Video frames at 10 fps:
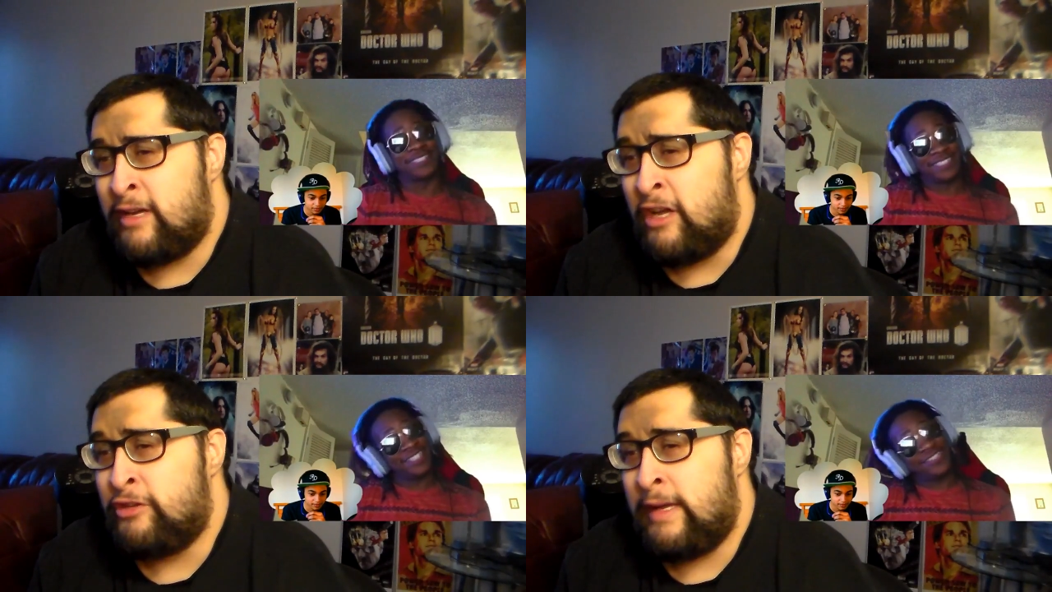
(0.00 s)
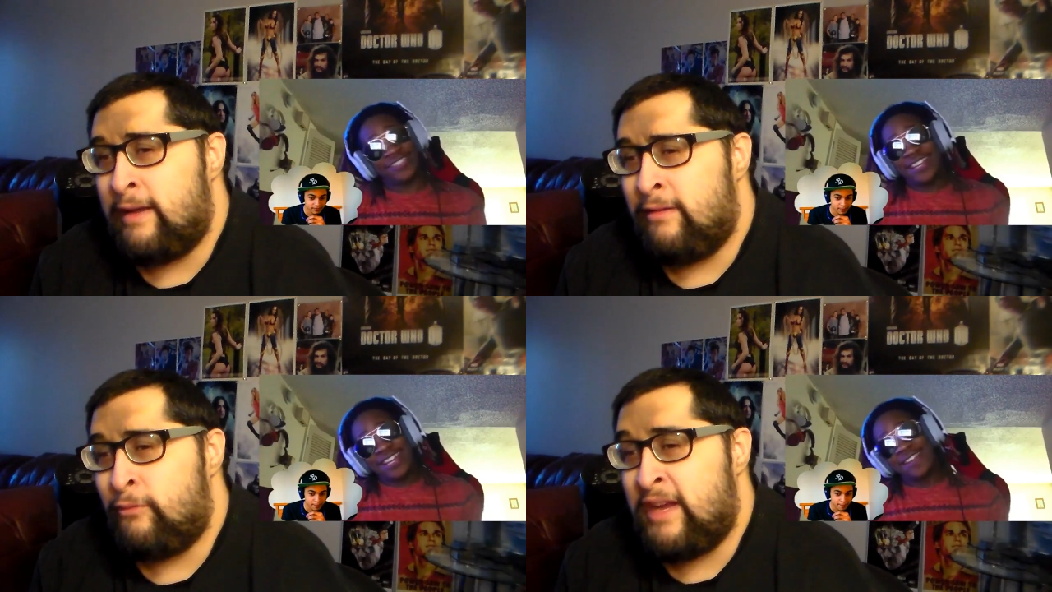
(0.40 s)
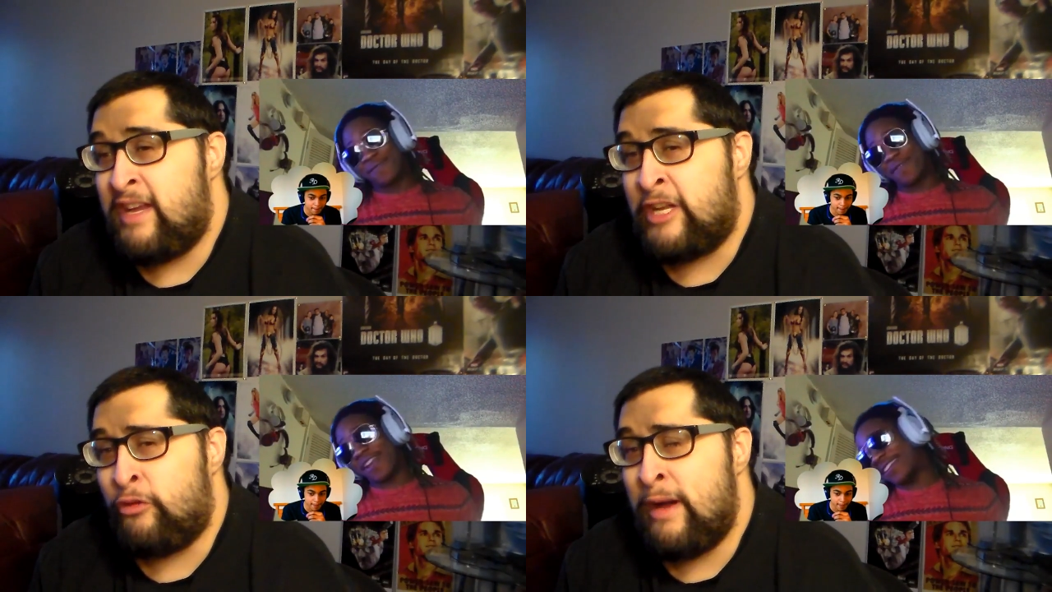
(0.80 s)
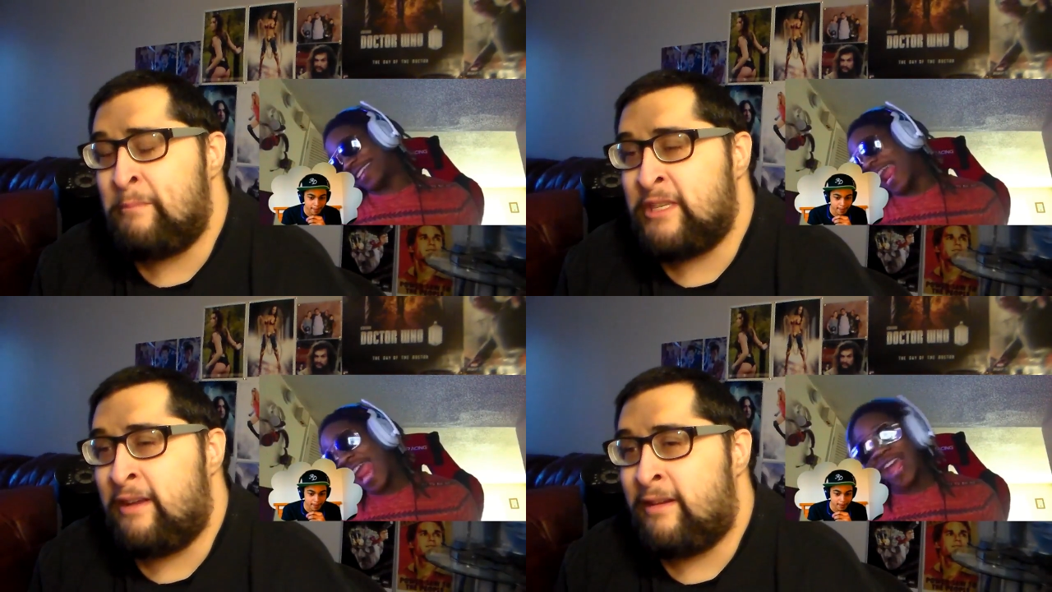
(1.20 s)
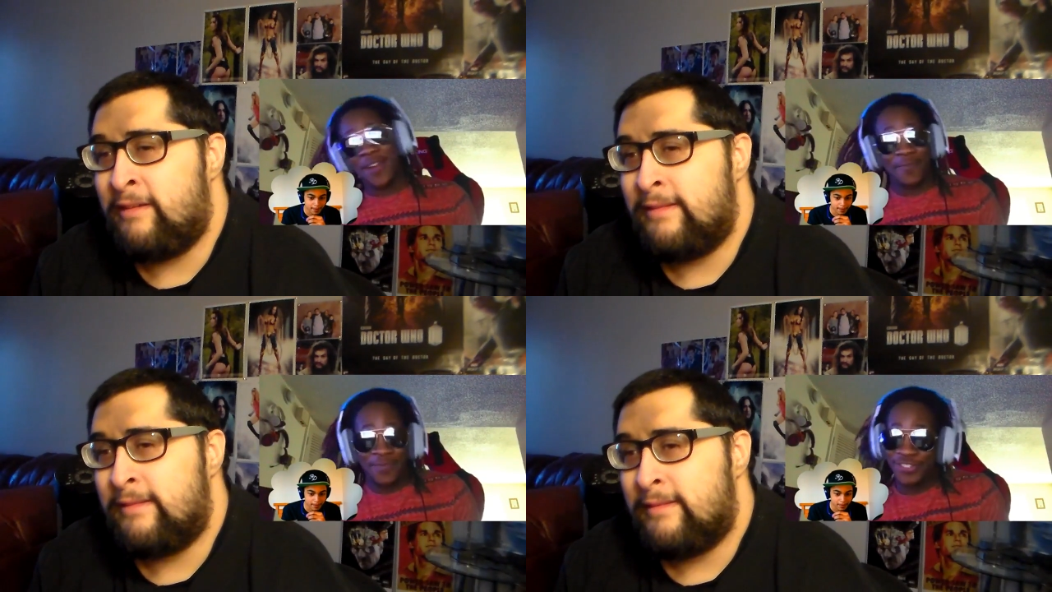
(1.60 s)
Speaker 1: the country, we eat crepes here?
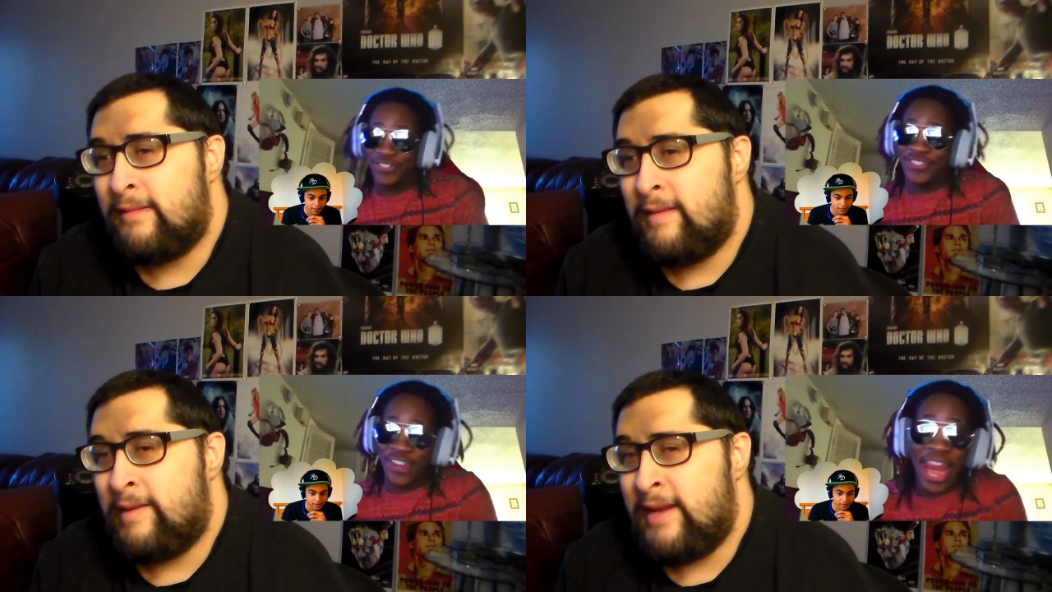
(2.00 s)
Damn.